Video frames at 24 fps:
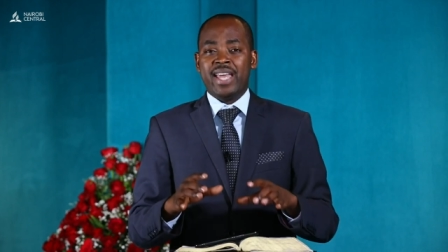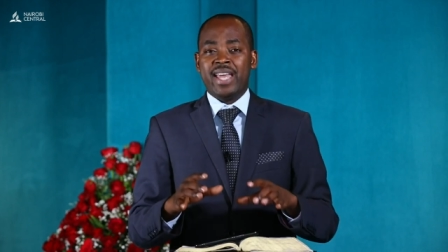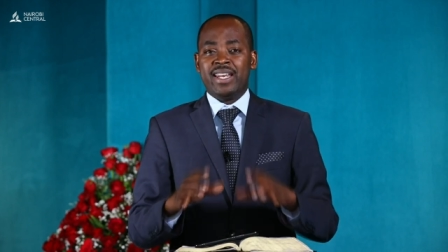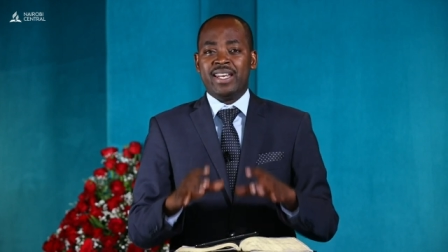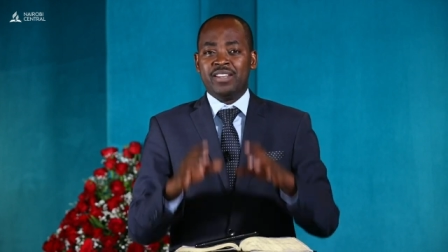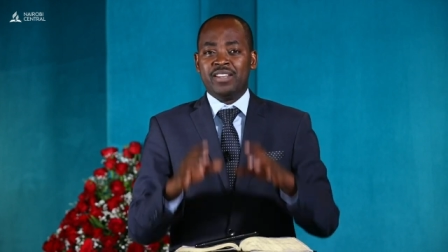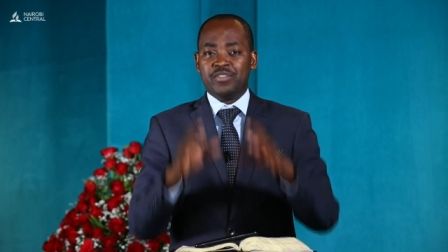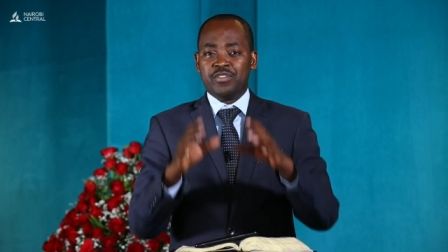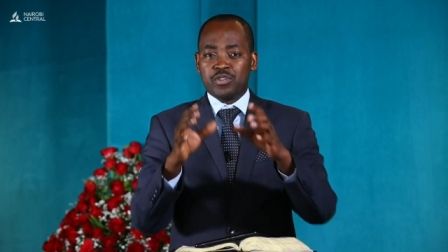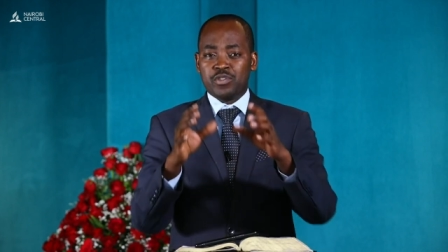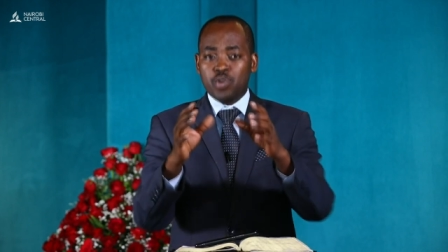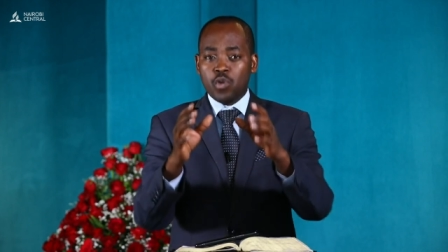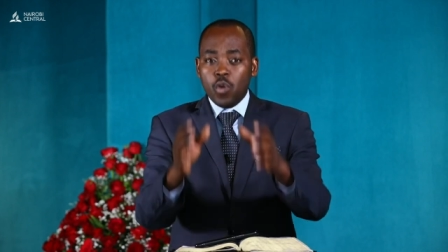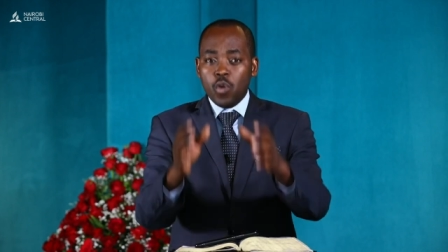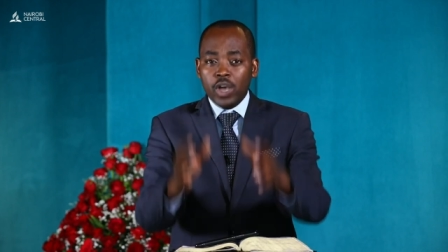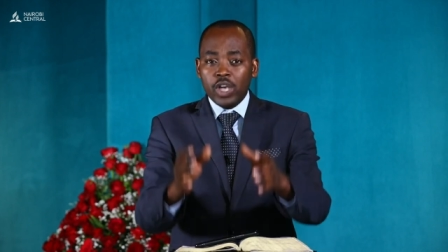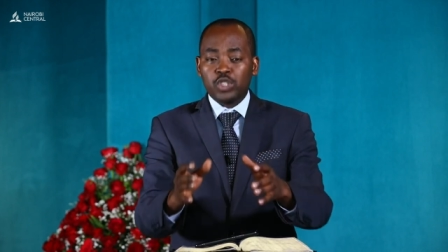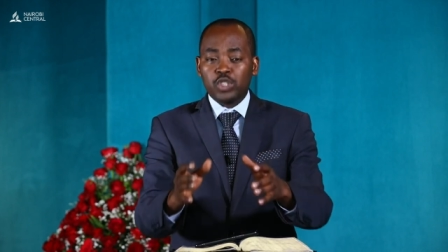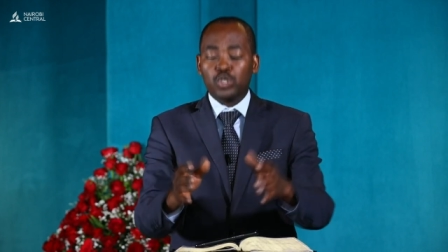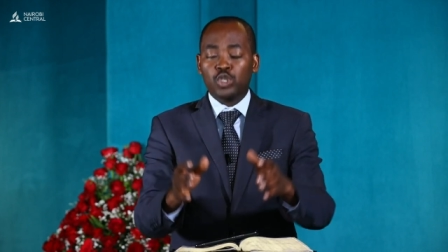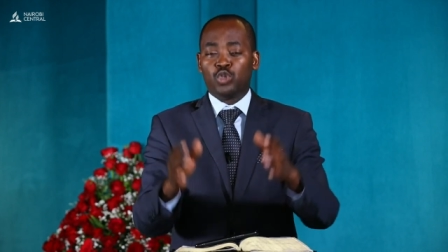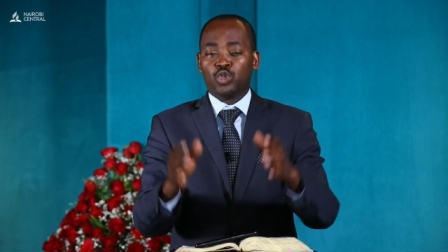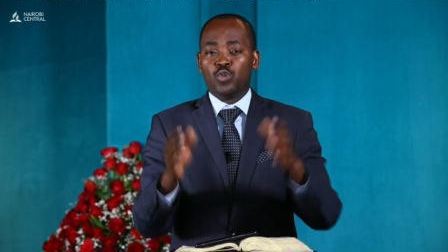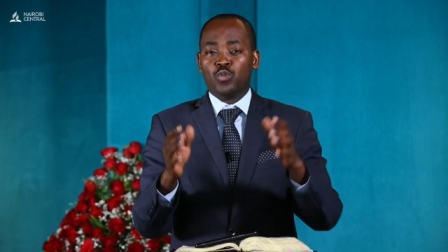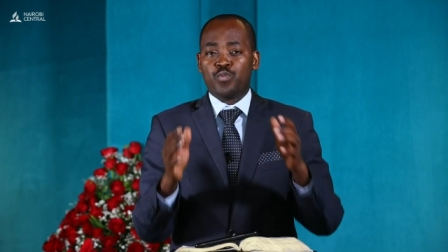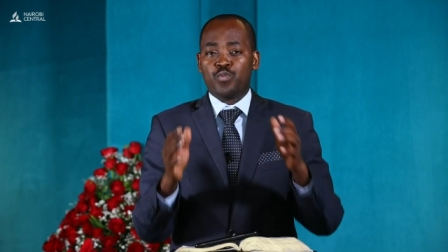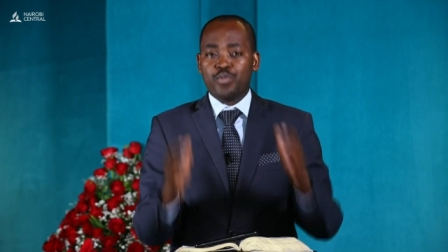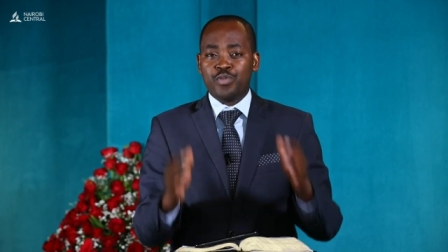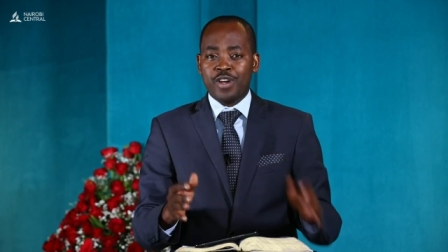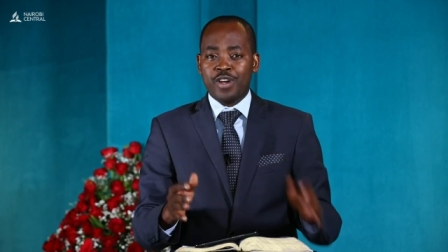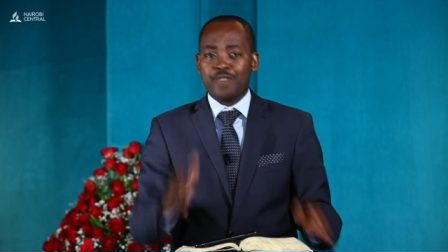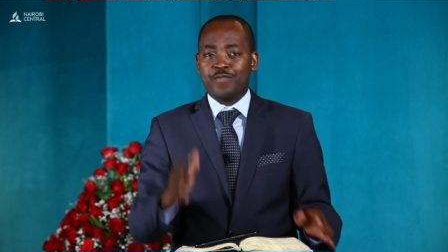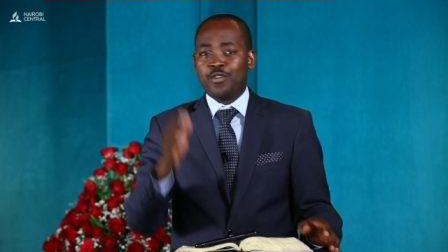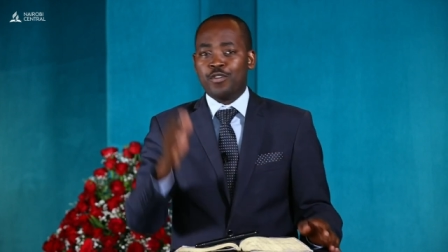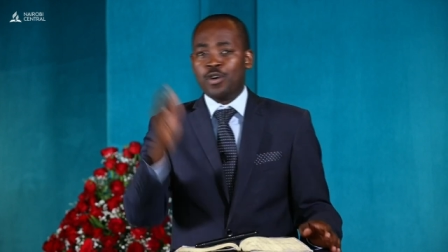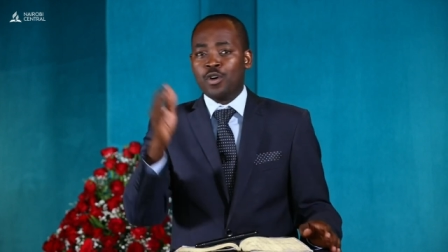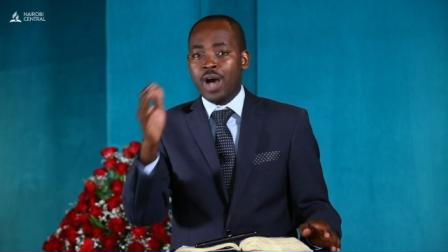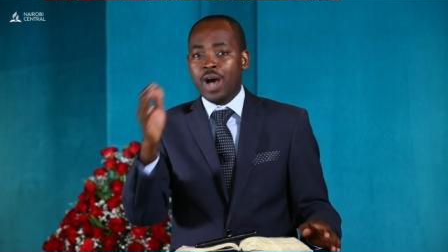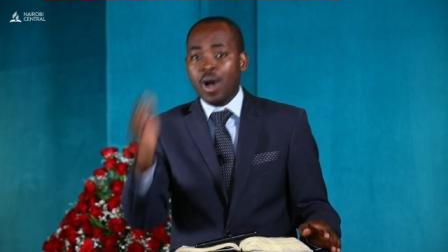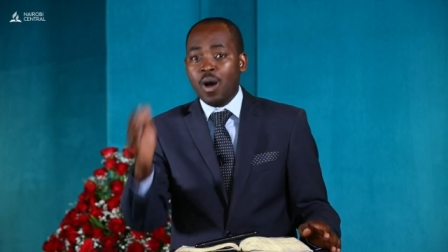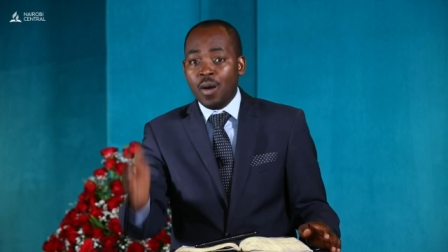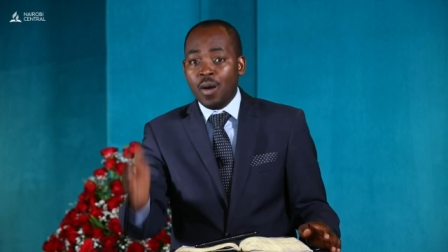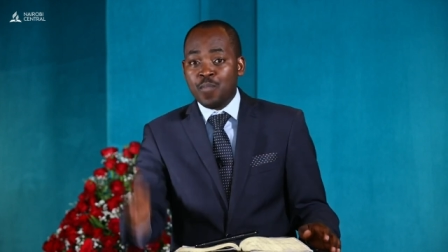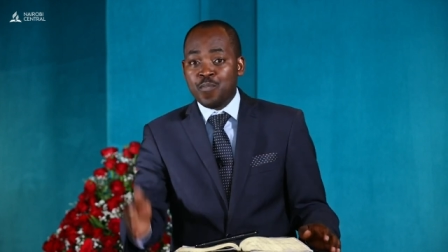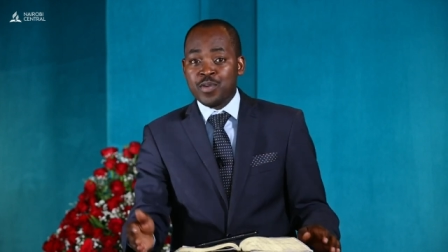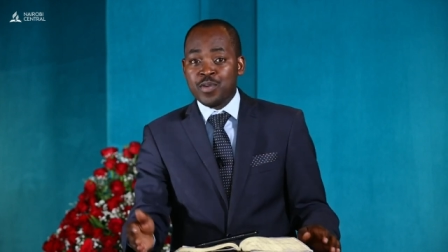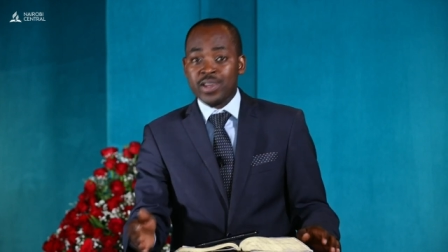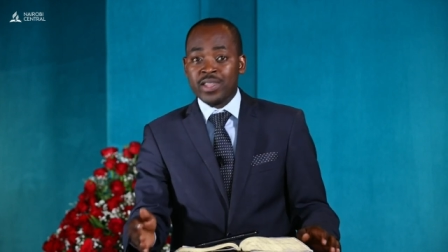and request you to pray for
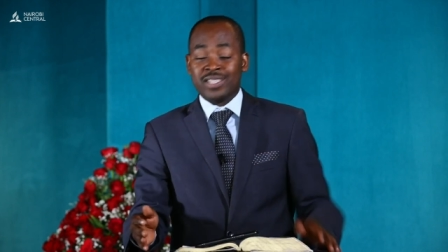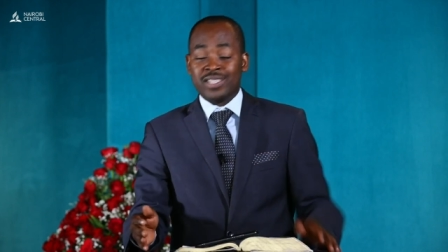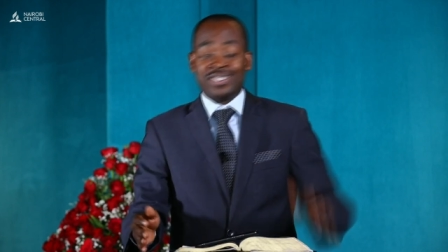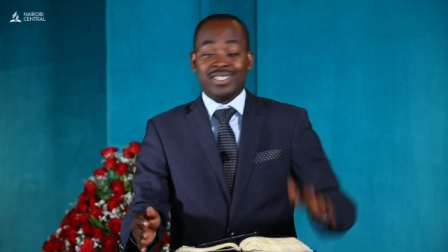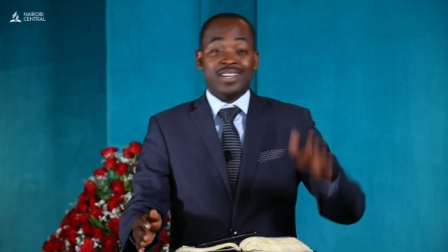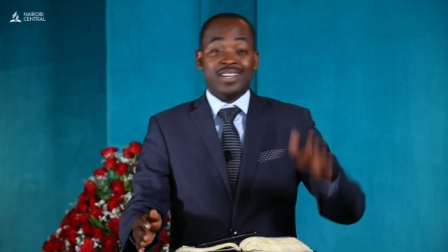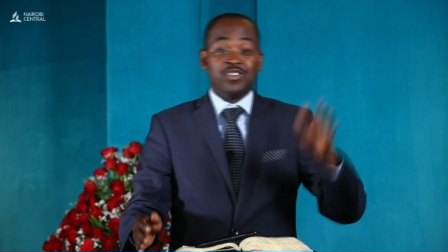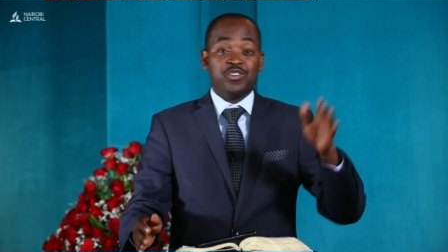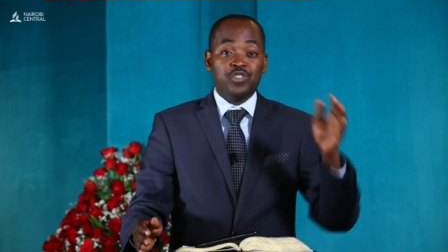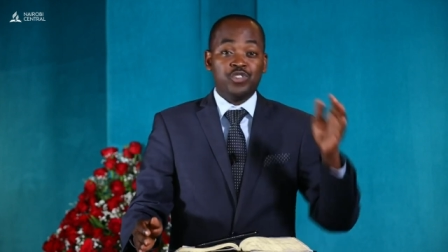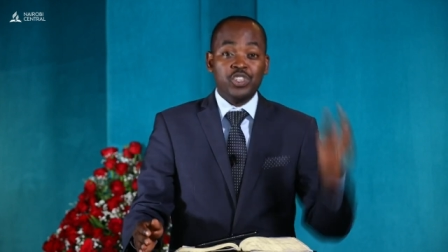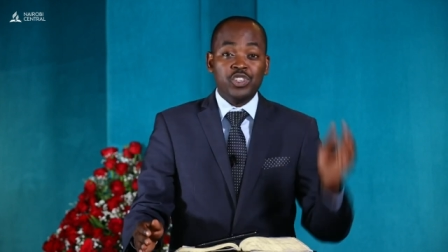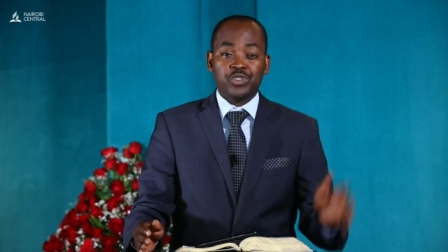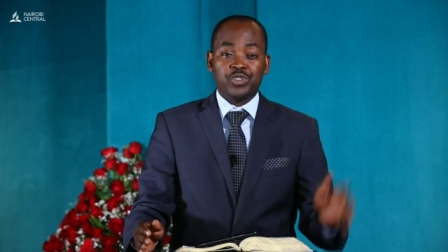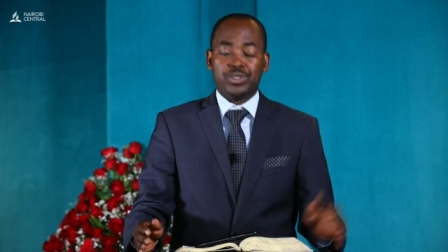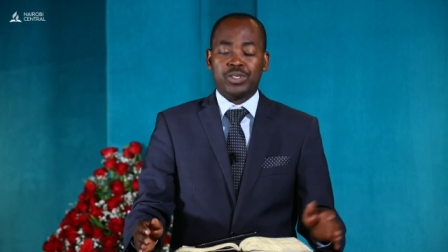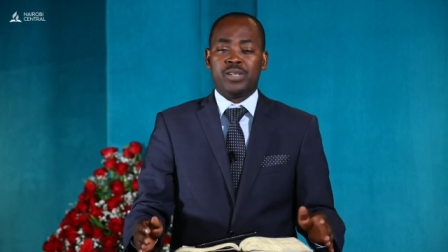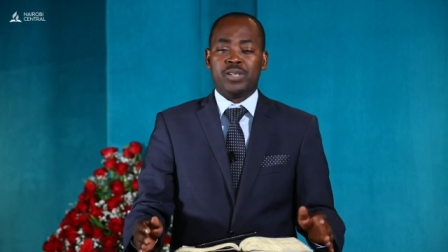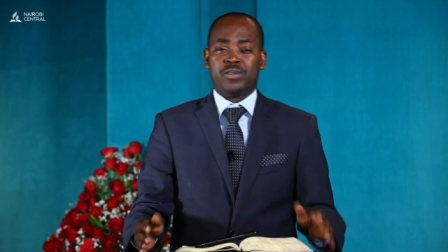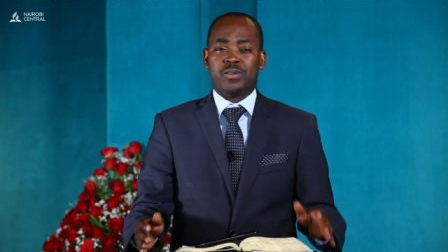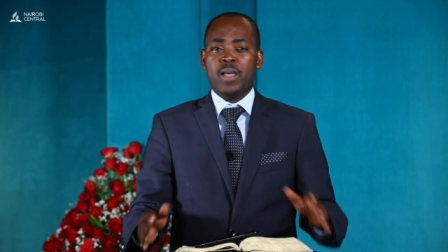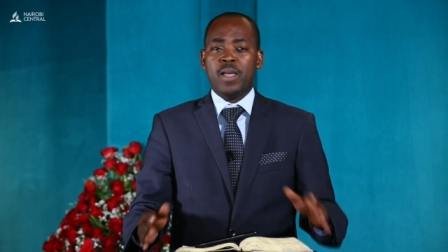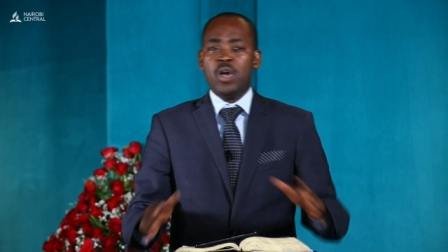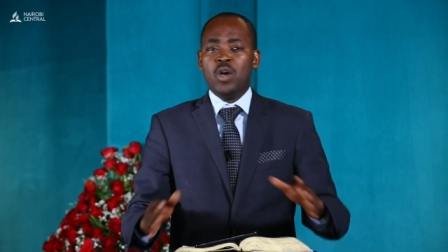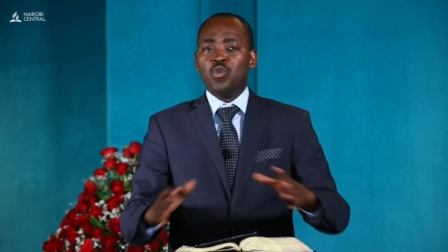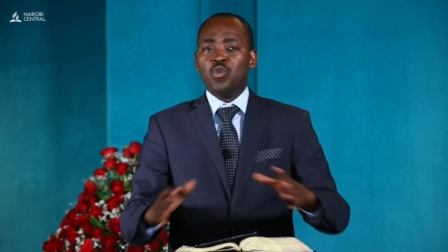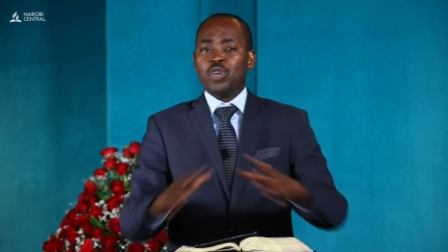our brothers and sisters